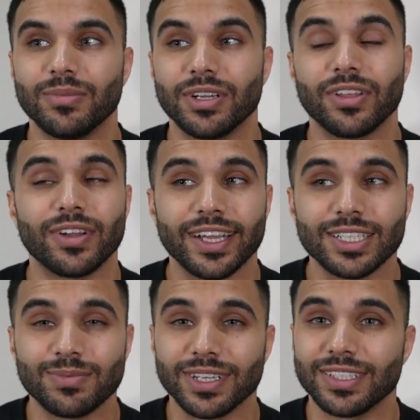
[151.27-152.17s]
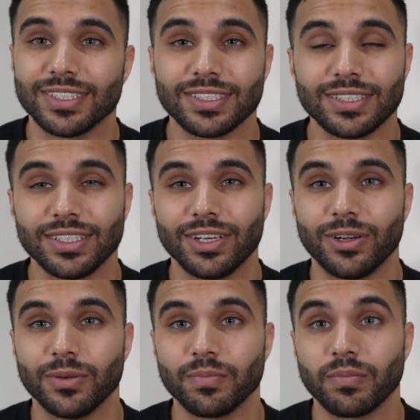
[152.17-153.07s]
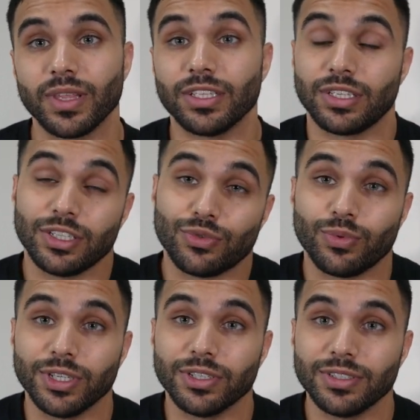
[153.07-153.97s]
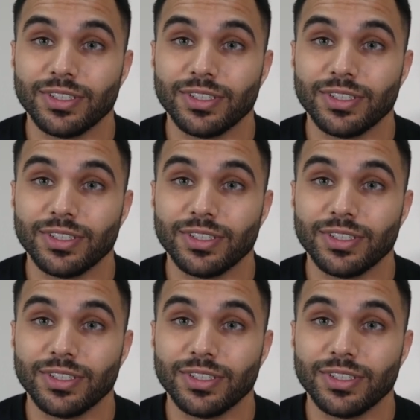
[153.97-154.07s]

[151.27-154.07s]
Another aspect is, you know, it's real.